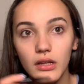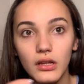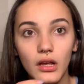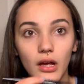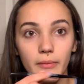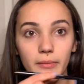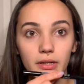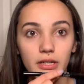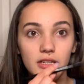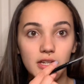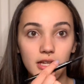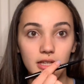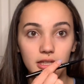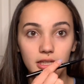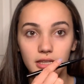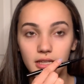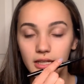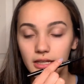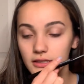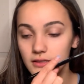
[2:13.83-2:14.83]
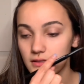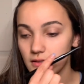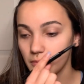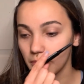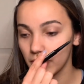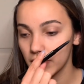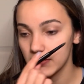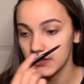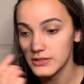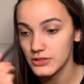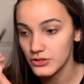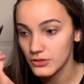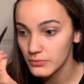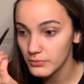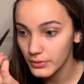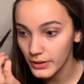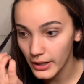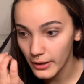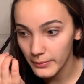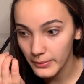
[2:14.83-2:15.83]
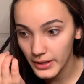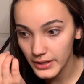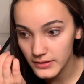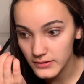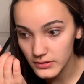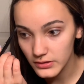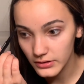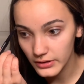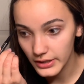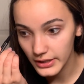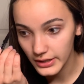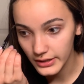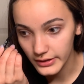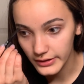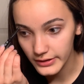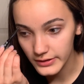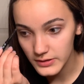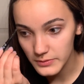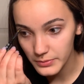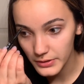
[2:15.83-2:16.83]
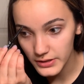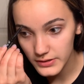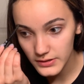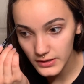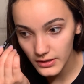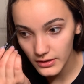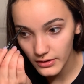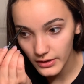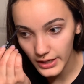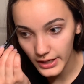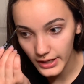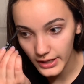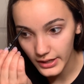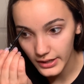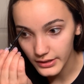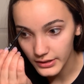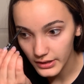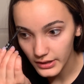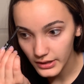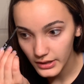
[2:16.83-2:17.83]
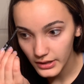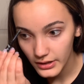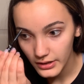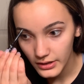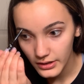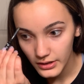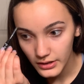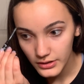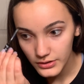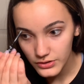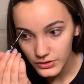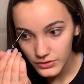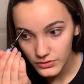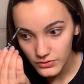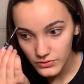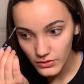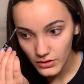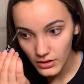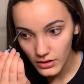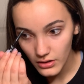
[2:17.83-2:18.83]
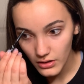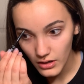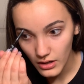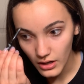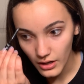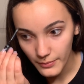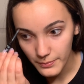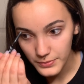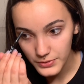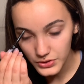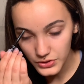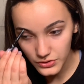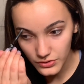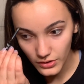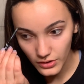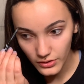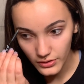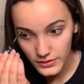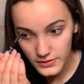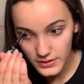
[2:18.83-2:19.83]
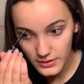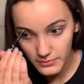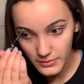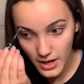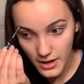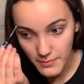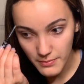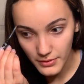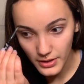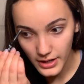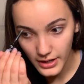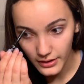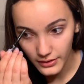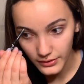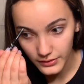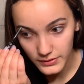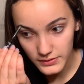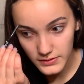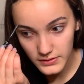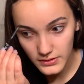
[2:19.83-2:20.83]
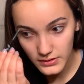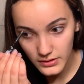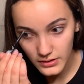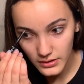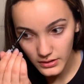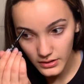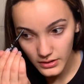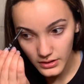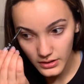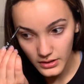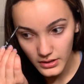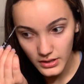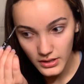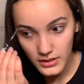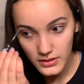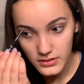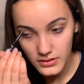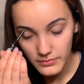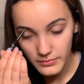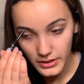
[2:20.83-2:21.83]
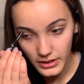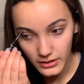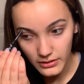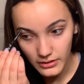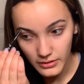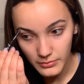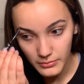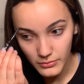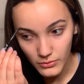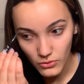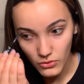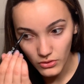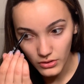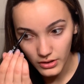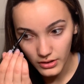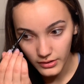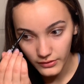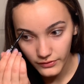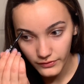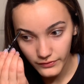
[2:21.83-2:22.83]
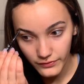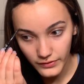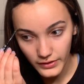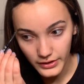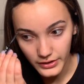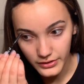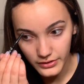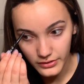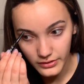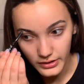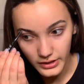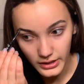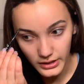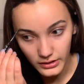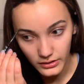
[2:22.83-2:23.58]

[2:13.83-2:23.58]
I'm gonna take the NYX Precision Brow Pencil in Espresso and just draw up strokes in my brows to make them more feathery